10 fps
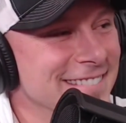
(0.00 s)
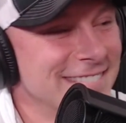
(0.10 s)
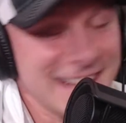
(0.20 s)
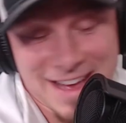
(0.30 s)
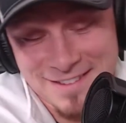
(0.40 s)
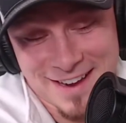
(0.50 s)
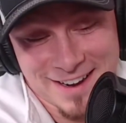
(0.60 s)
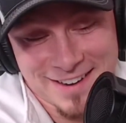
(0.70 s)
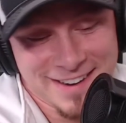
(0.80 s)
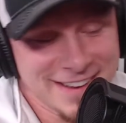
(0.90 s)
I
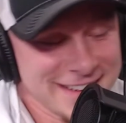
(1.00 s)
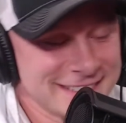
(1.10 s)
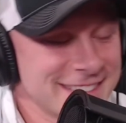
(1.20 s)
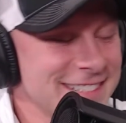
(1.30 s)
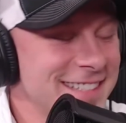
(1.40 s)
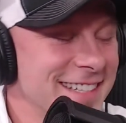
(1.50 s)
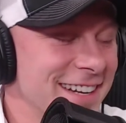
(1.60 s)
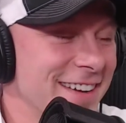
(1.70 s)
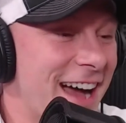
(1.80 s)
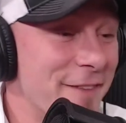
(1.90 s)
don't know. It's just,
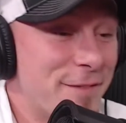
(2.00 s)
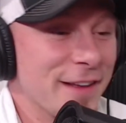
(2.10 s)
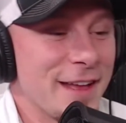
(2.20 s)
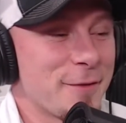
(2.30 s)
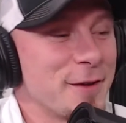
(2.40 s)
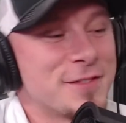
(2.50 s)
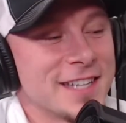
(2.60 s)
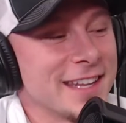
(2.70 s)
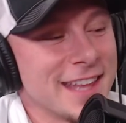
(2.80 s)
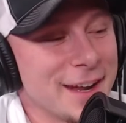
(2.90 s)
I feel like we've
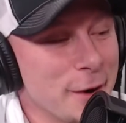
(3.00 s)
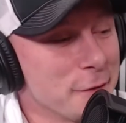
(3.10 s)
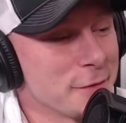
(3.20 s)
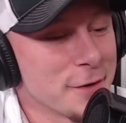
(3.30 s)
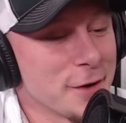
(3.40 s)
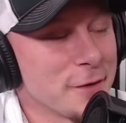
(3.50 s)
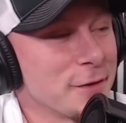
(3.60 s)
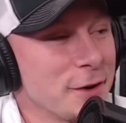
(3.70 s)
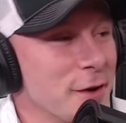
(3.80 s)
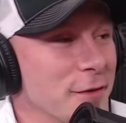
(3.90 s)
said that over and
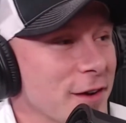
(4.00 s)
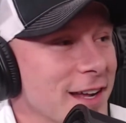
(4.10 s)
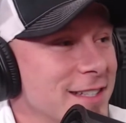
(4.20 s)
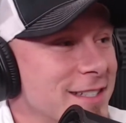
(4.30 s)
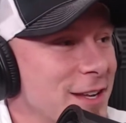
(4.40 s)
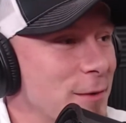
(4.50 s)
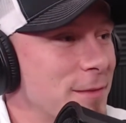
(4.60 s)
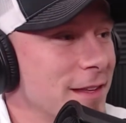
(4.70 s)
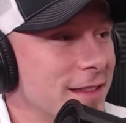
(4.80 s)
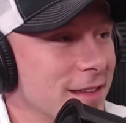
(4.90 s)
over and over, and I just hope
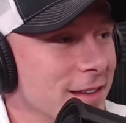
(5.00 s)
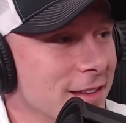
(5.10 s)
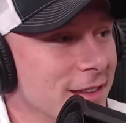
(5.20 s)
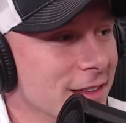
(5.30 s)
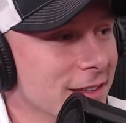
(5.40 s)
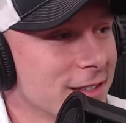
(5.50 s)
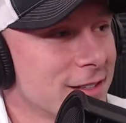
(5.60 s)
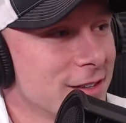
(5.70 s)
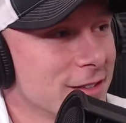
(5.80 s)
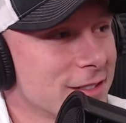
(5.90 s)
that the
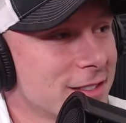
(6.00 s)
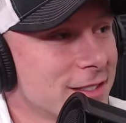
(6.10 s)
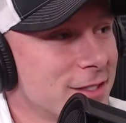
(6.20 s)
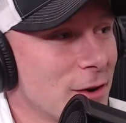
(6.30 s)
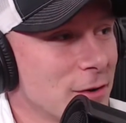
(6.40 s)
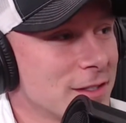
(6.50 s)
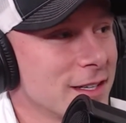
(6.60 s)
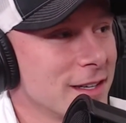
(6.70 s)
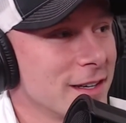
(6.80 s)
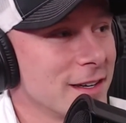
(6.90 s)
listeners start
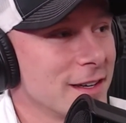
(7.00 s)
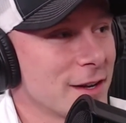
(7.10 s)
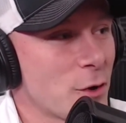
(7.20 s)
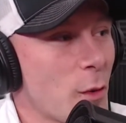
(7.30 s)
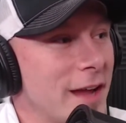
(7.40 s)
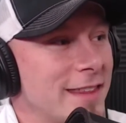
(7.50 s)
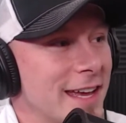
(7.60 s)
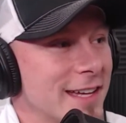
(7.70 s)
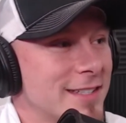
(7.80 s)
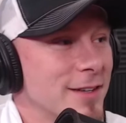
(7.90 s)
to equate
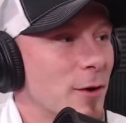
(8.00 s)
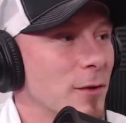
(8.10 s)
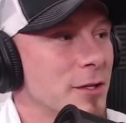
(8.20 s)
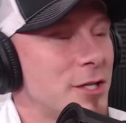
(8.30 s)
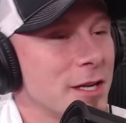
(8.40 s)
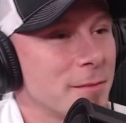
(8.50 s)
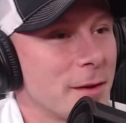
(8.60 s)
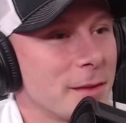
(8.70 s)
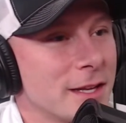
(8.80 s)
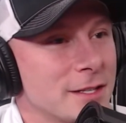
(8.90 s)
that to, holy shit,
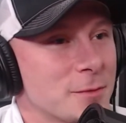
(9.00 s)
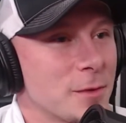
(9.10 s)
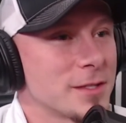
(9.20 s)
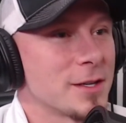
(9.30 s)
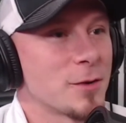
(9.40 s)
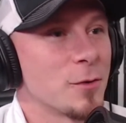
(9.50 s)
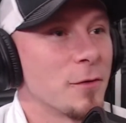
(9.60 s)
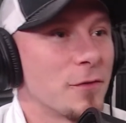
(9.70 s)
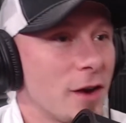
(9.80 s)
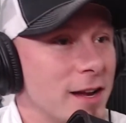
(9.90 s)
maybe that just wasn't a cool
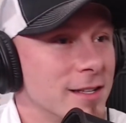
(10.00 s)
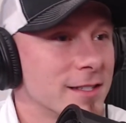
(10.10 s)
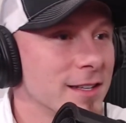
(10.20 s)
phrase.